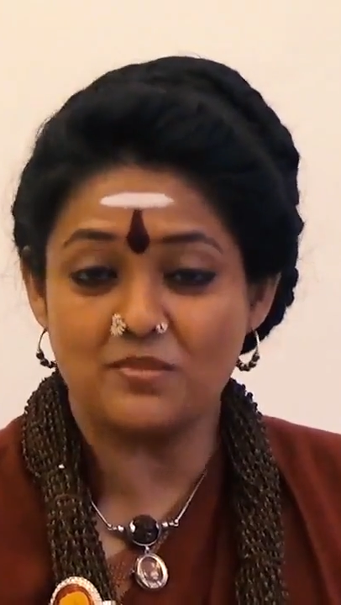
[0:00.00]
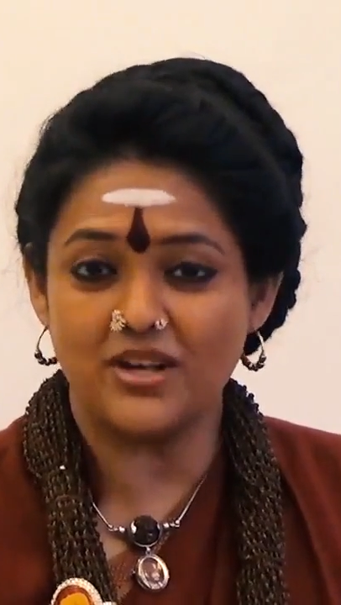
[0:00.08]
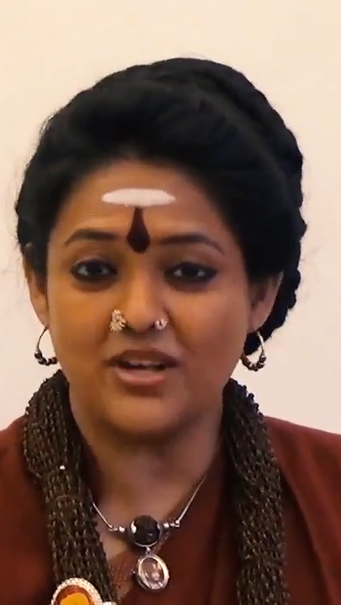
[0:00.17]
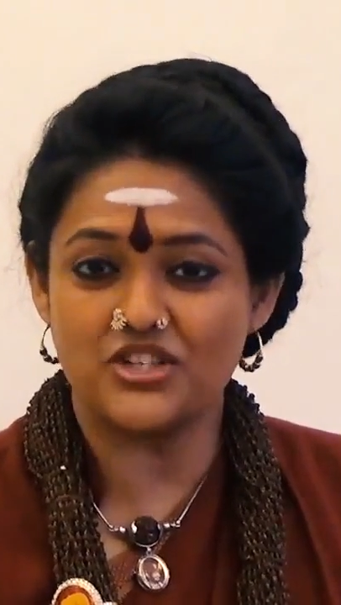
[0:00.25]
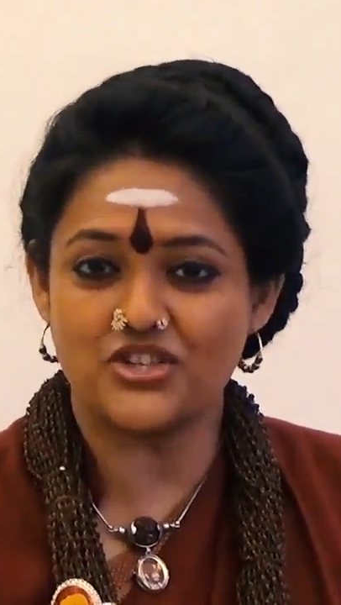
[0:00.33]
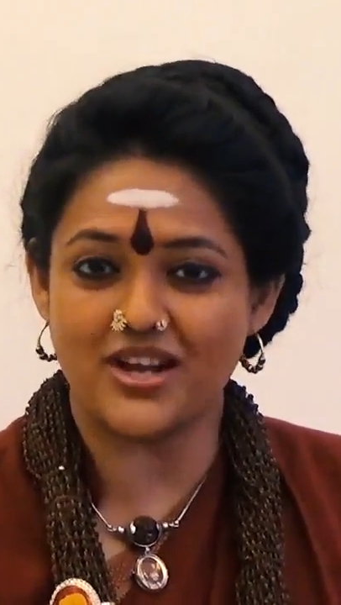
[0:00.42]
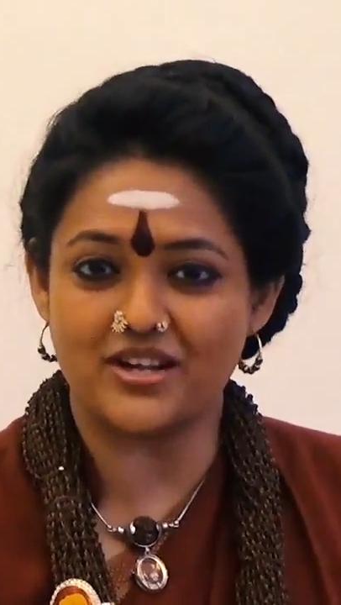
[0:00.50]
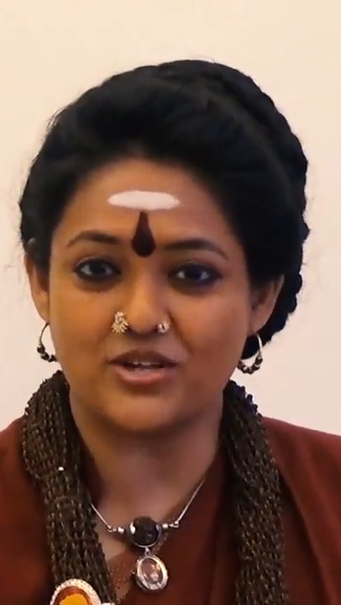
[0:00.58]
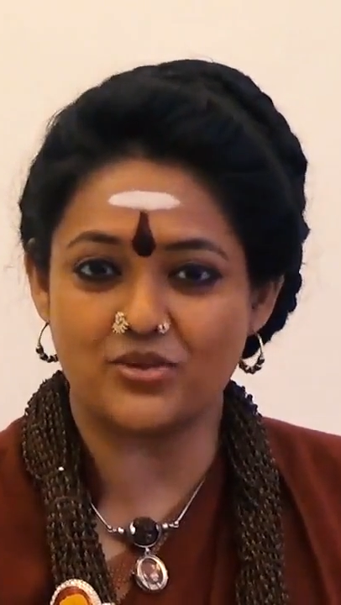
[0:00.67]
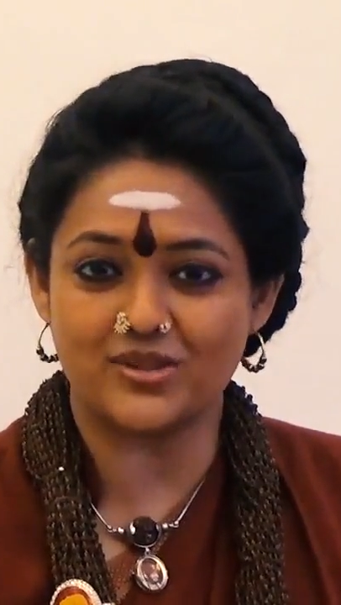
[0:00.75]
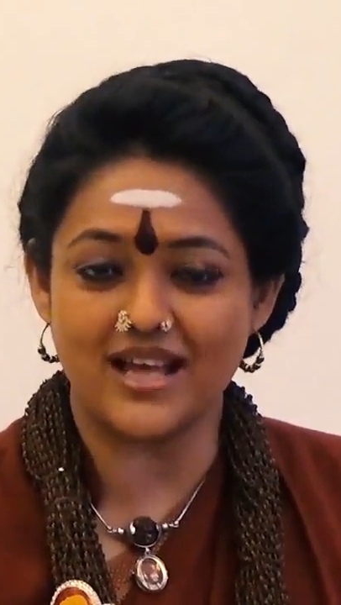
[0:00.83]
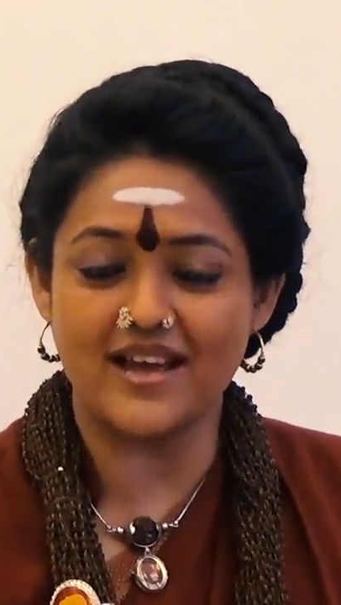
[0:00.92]
please share
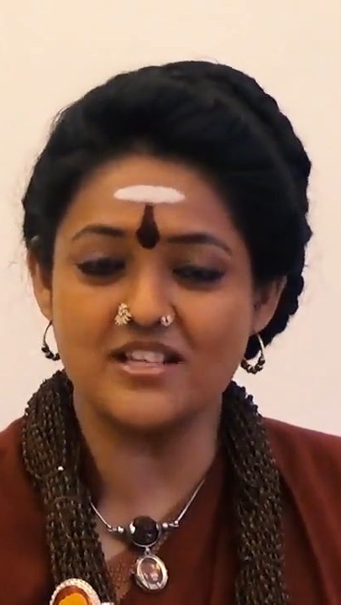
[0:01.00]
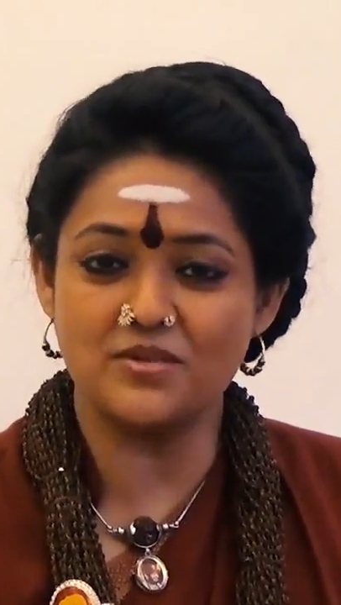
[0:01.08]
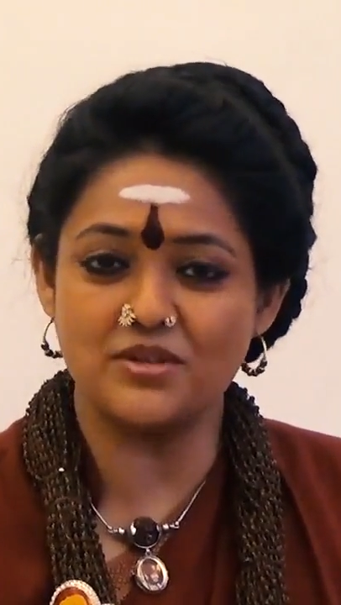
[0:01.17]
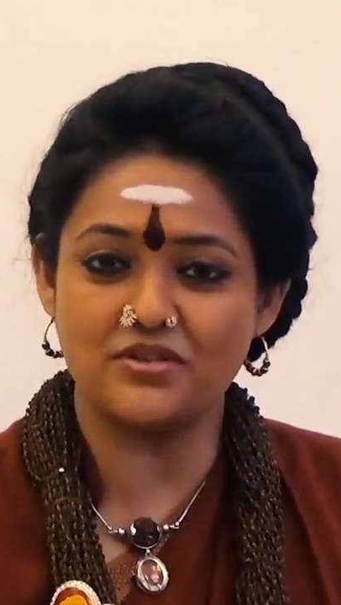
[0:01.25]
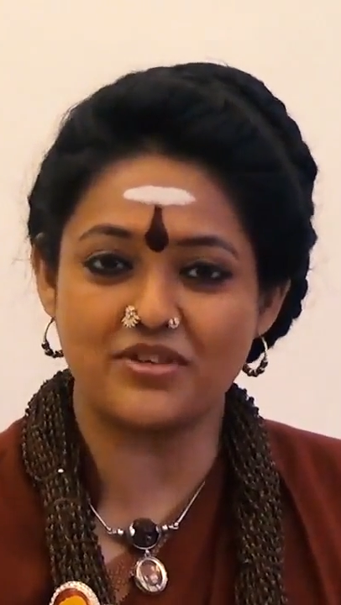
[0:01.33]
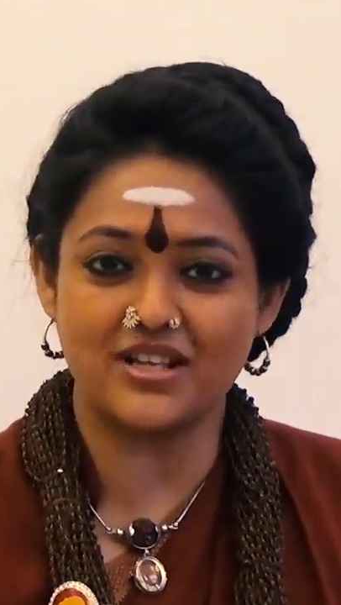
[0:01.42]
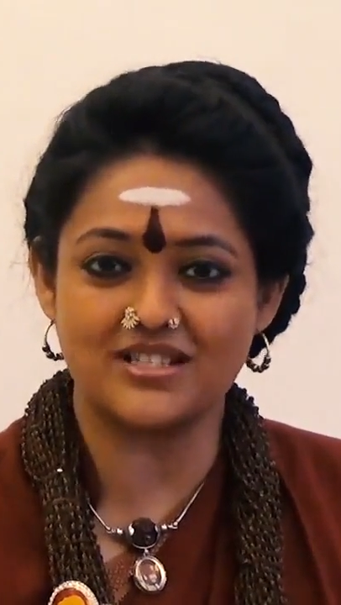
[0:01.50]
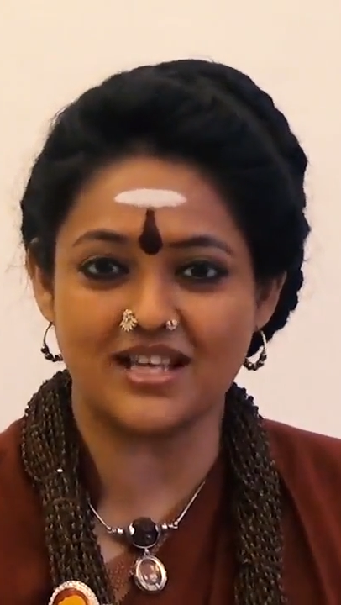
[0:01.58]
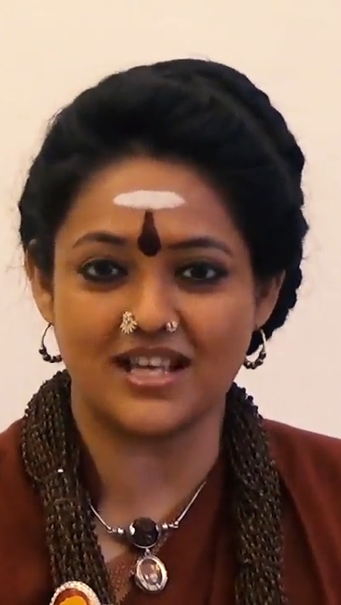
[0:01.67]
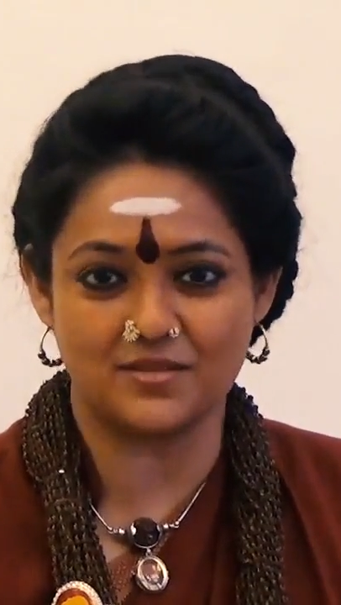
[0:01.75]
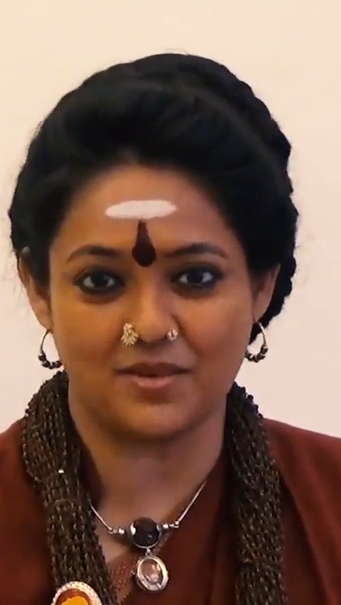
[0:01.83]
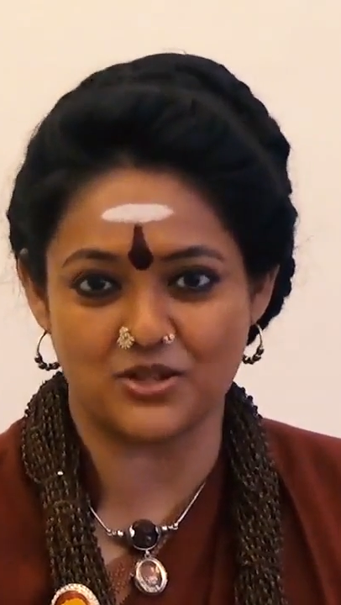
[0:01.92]
it with as many friends
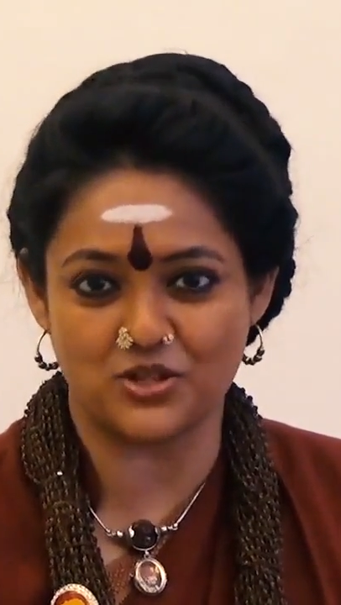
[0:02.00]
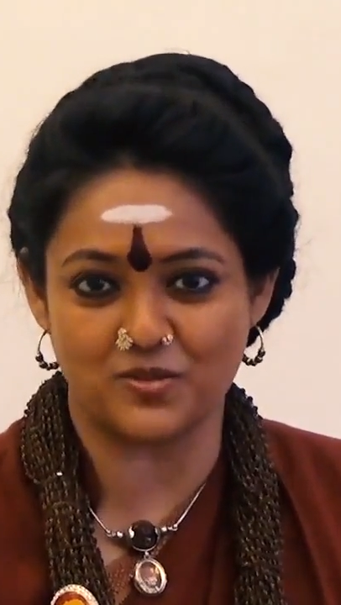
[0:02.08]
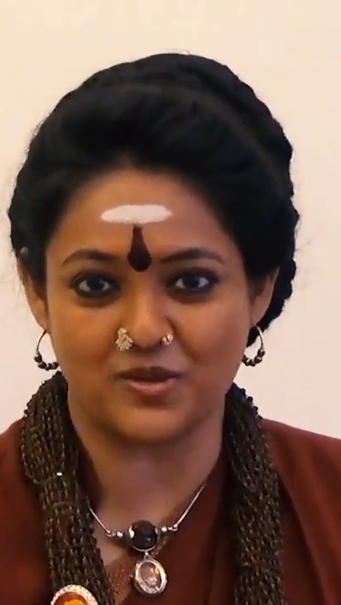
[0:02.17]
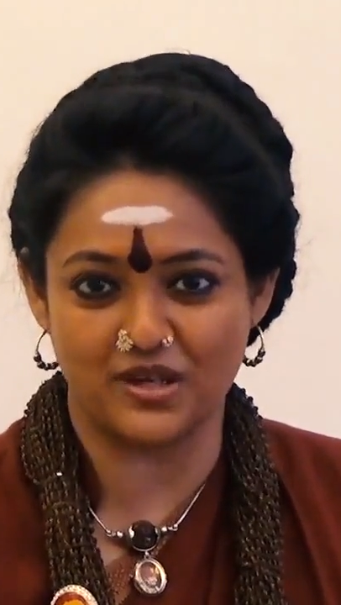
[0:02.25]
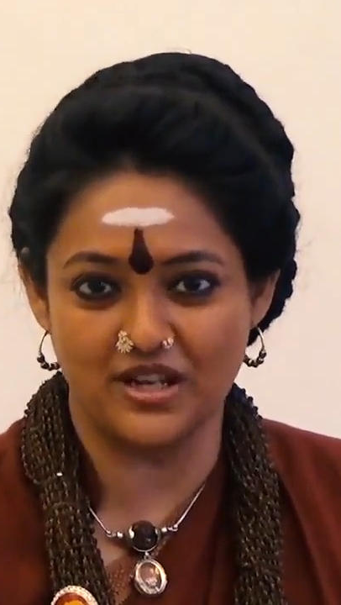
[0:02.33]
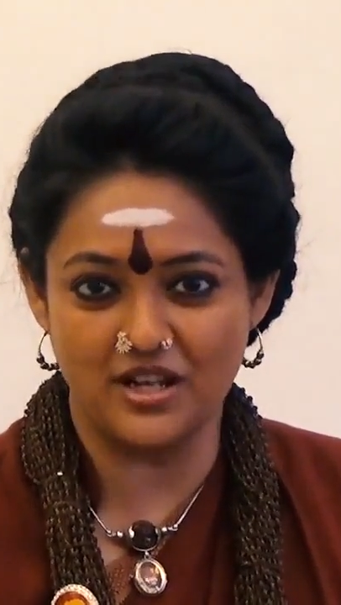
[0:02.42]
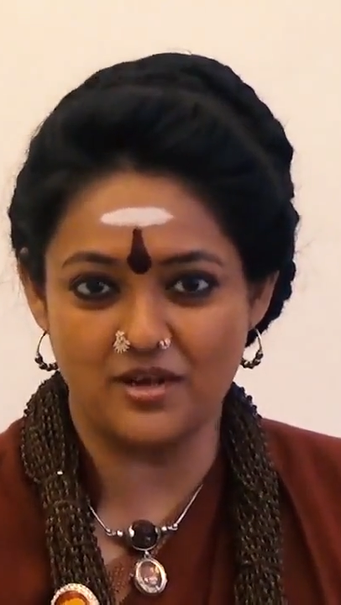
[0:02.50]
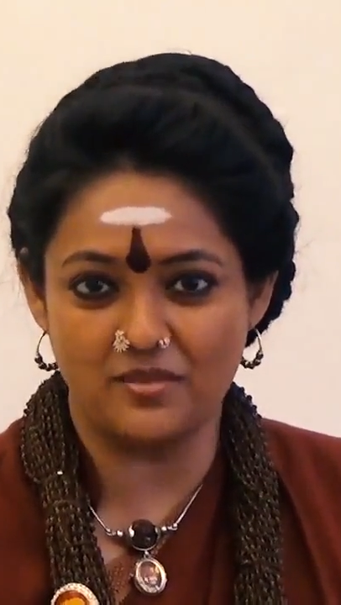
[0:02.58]
as possible,